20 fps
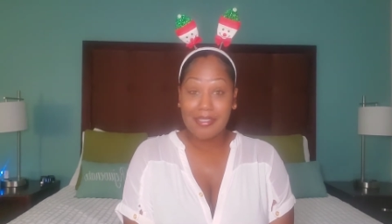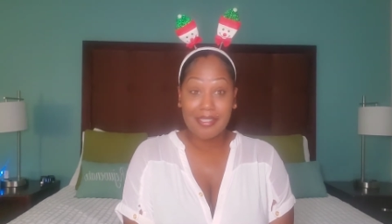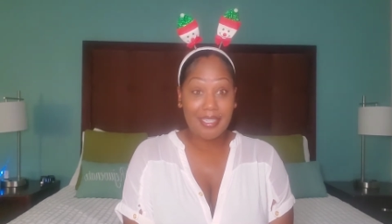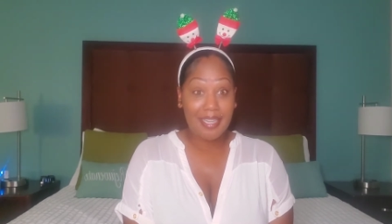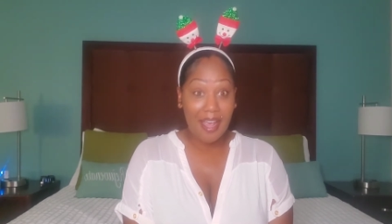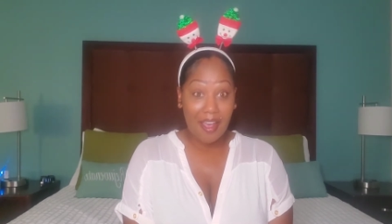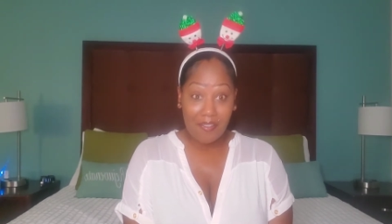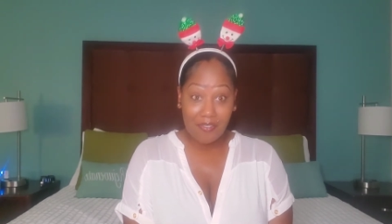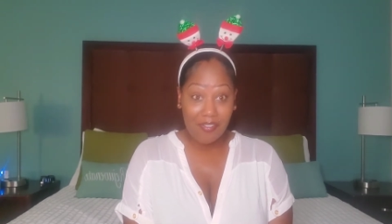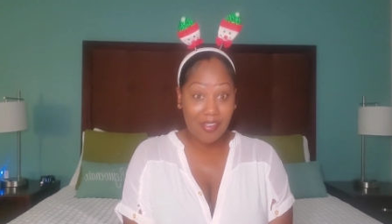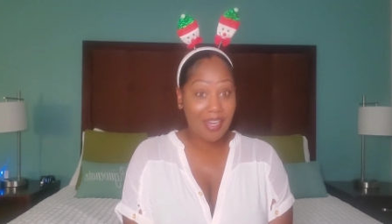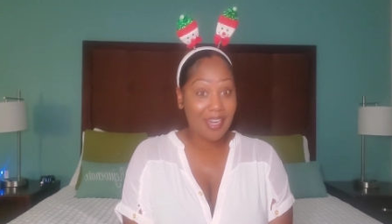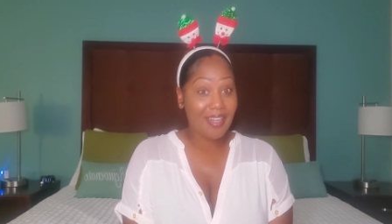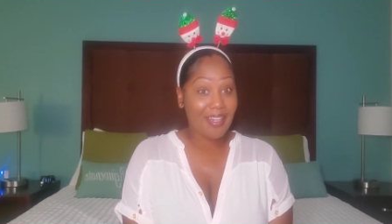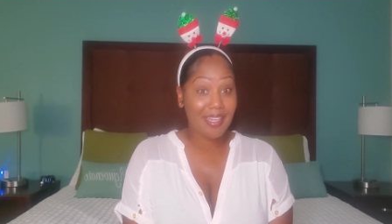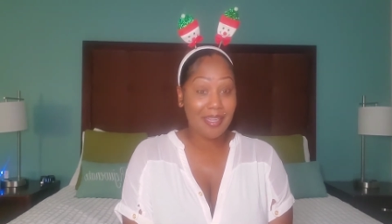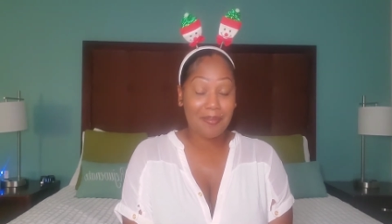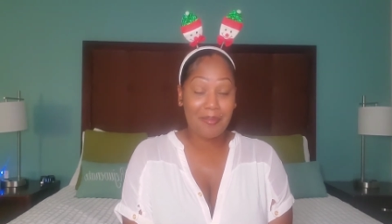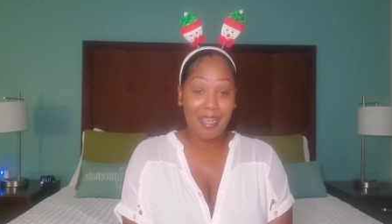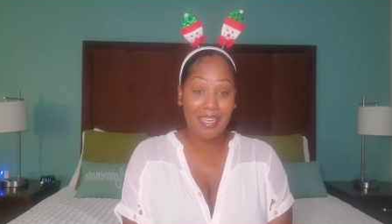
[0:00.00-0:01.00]

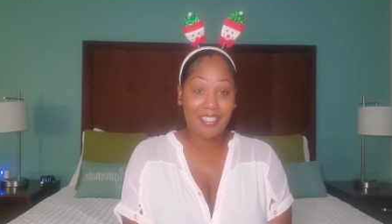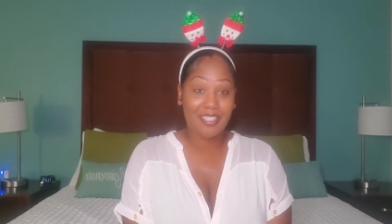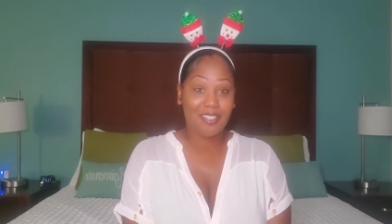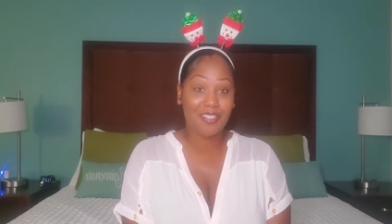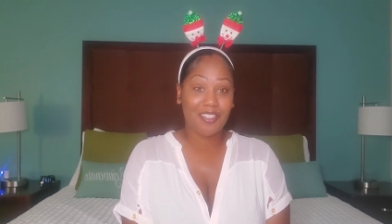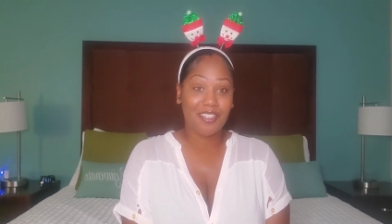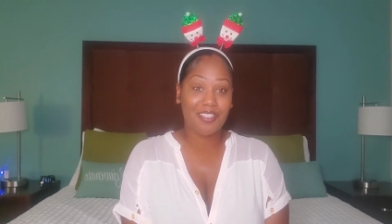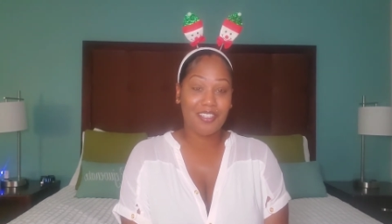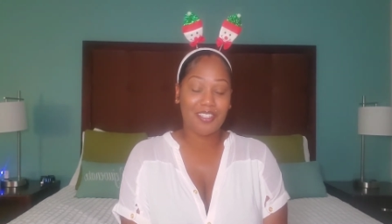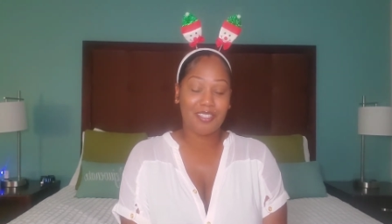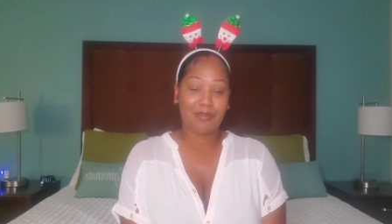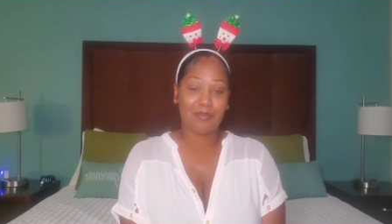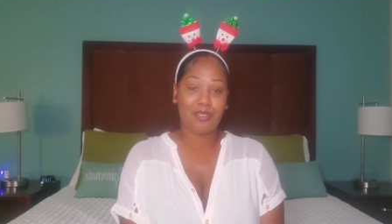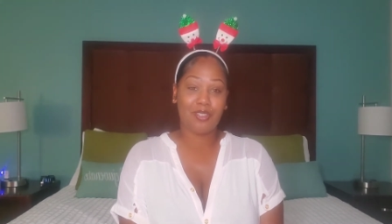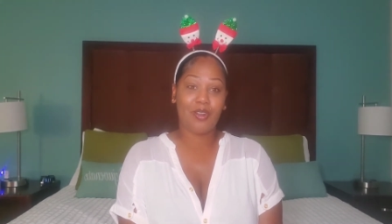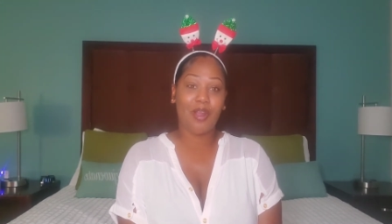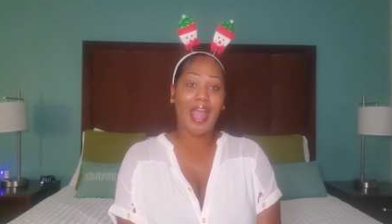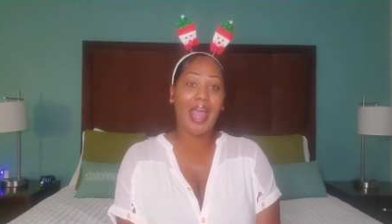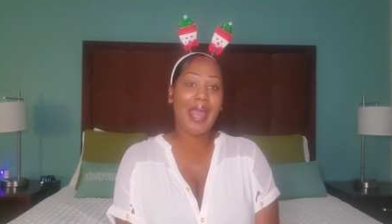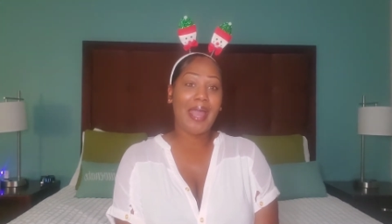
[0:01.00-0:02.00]
definitely make sure you
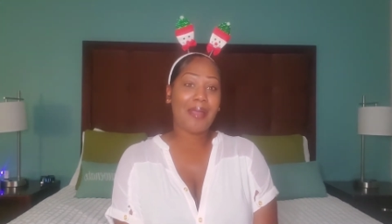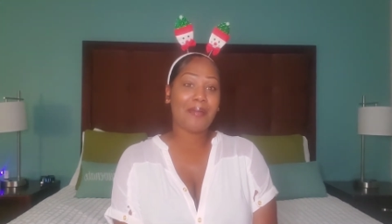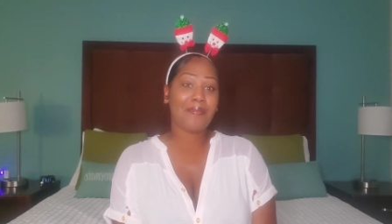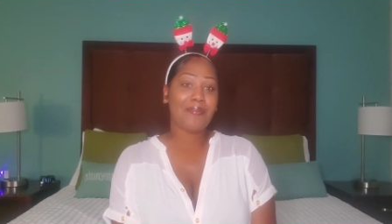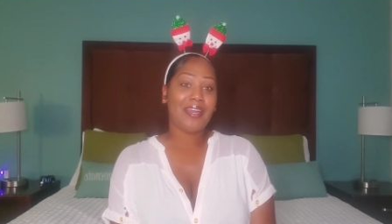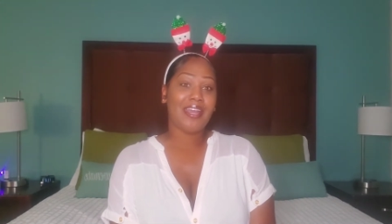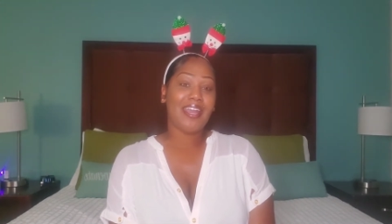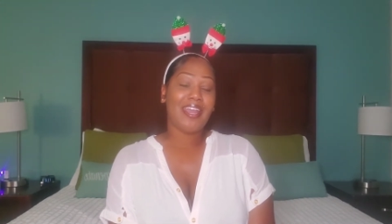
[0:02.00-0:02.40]
subscribe